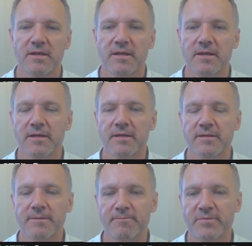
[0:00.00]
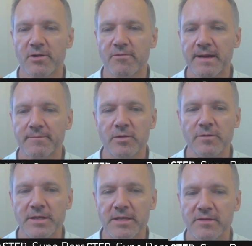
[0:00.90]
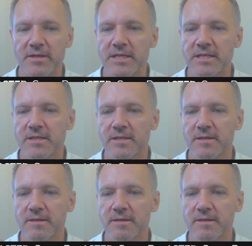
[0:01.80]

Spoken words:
The correct move here is